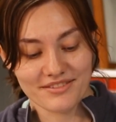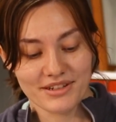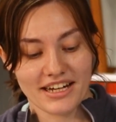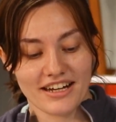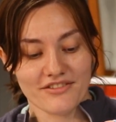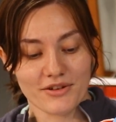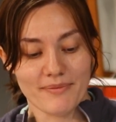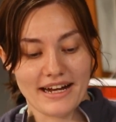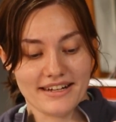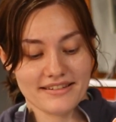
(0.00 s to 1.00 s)
We have a
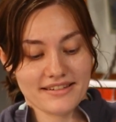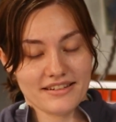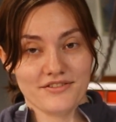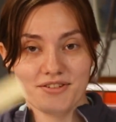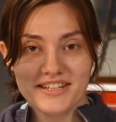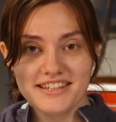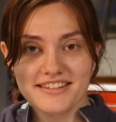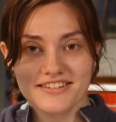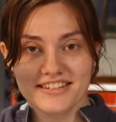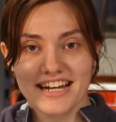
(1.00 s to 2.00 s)
mask. If you see
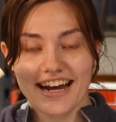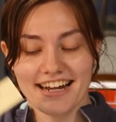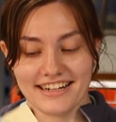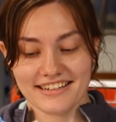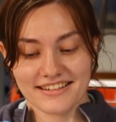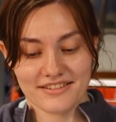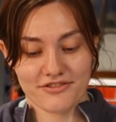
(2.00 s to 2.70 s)
these little tags,